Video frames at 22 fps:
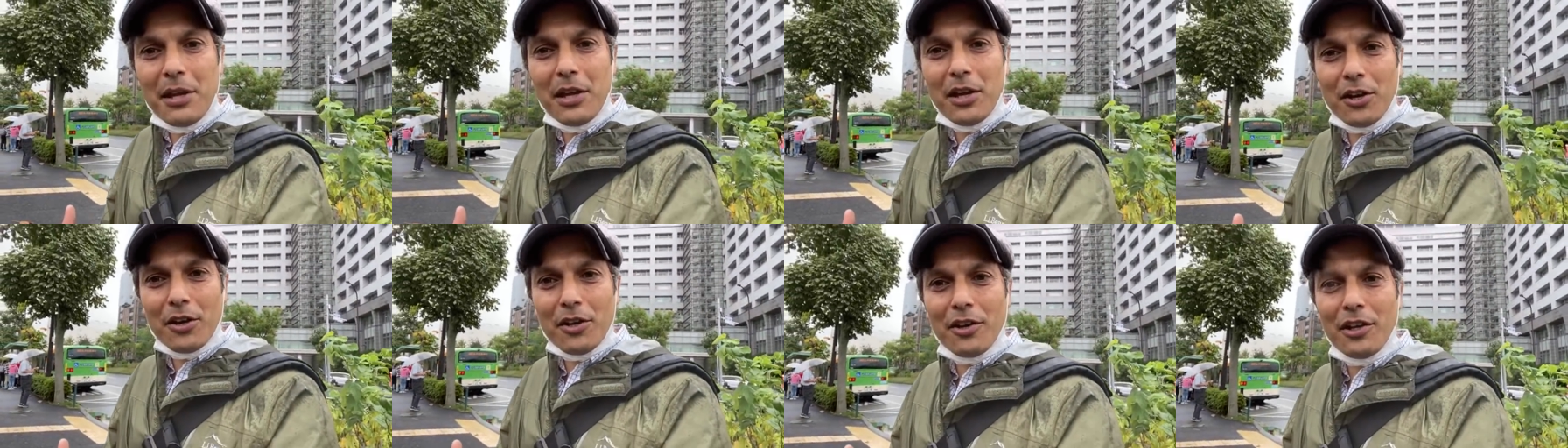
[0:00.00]

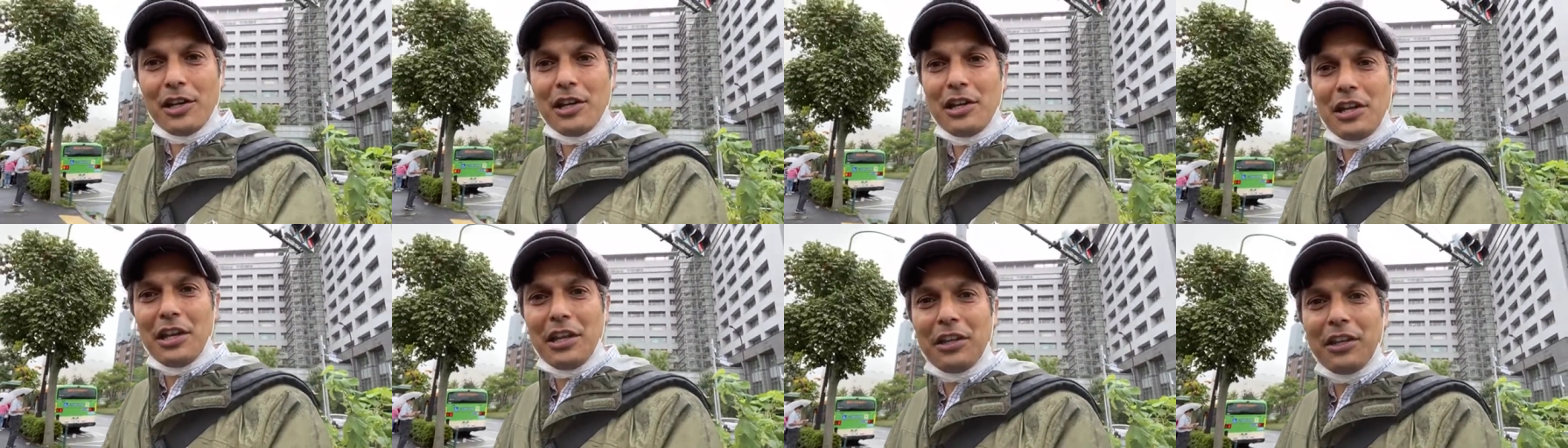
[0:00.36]
come
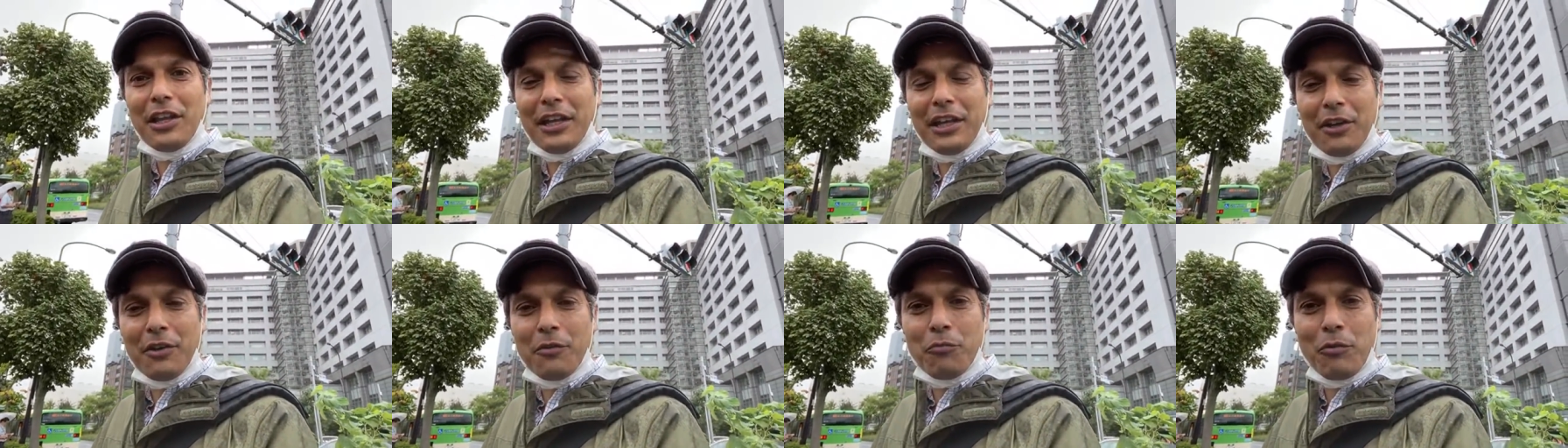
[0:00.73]
here
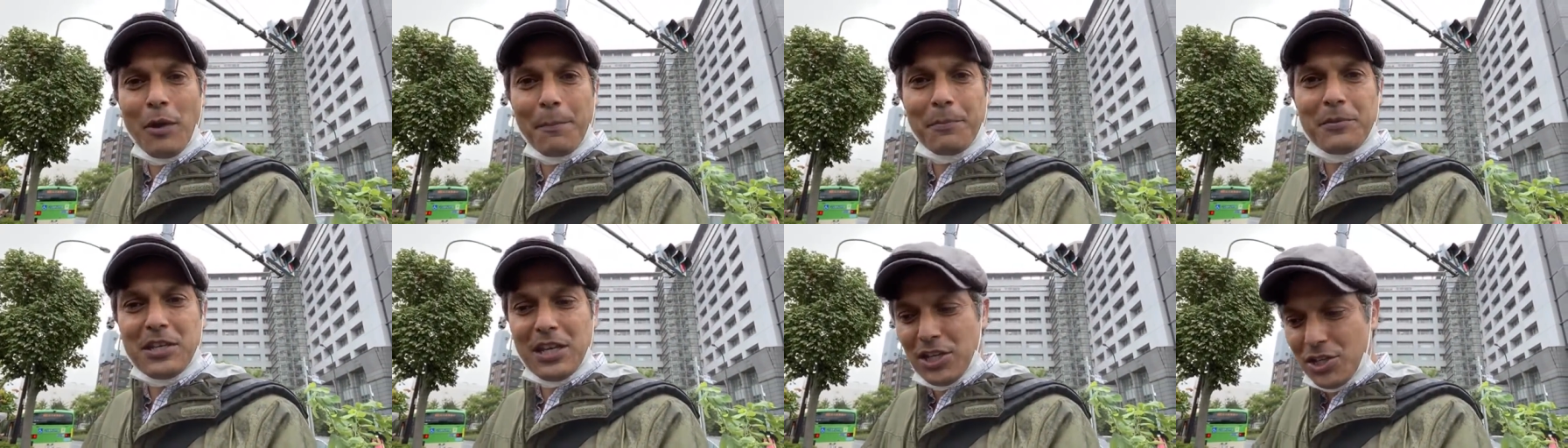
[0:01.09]
in like a
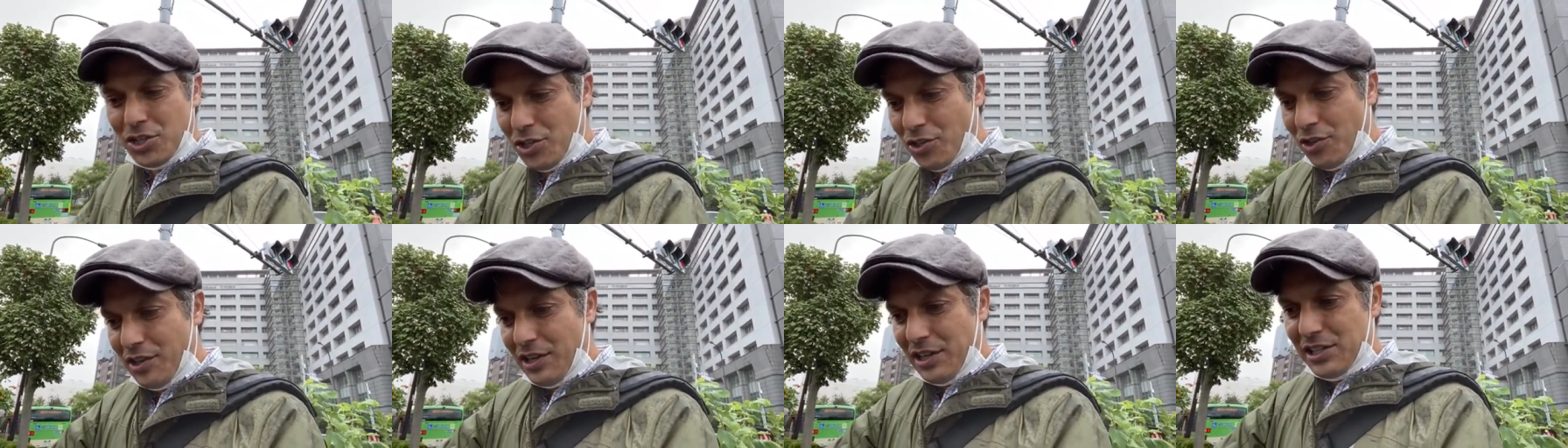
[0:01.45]
ripped
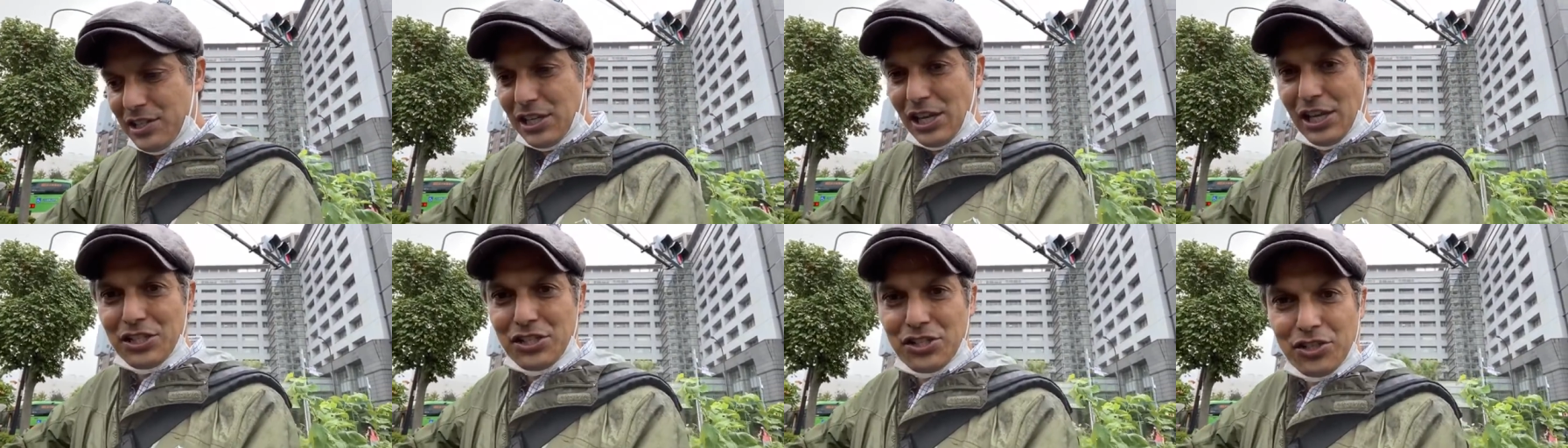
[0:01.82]
t-shirt
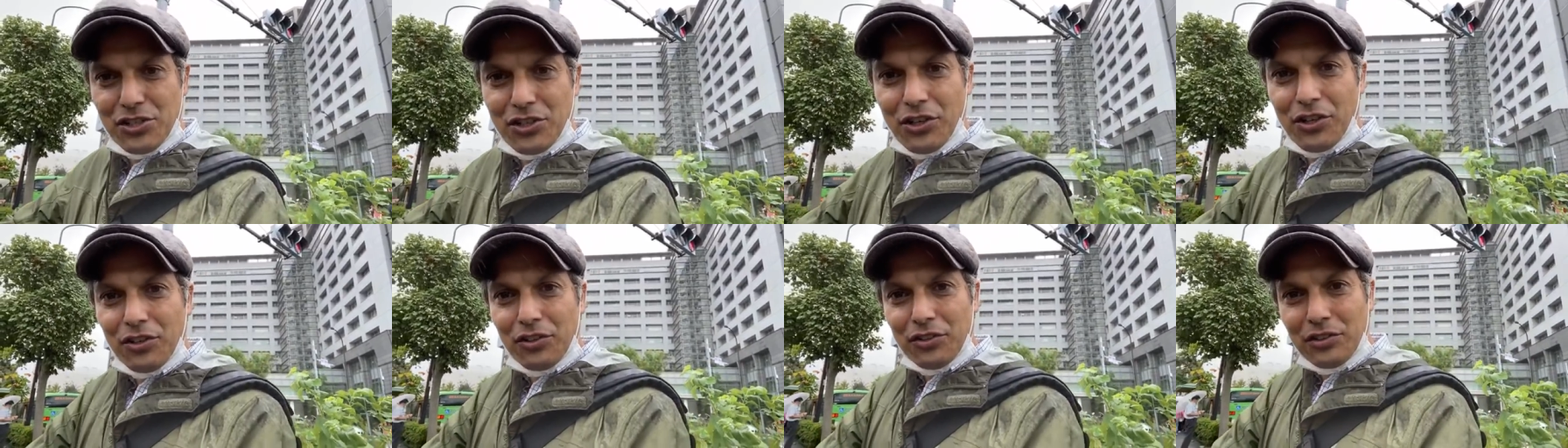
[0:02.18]
and says,
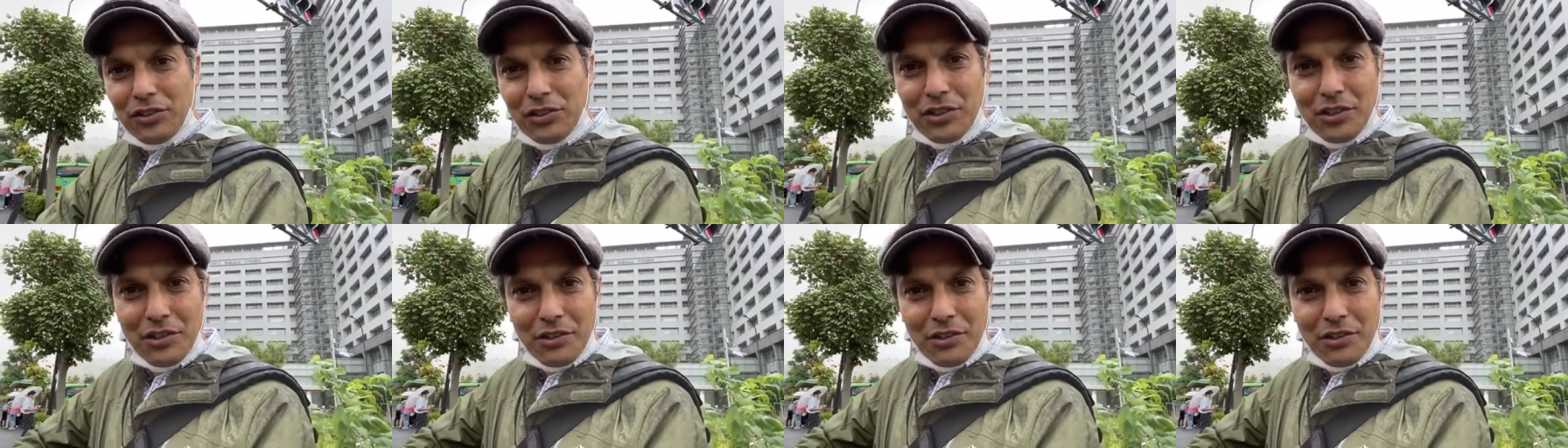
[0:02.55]
you know,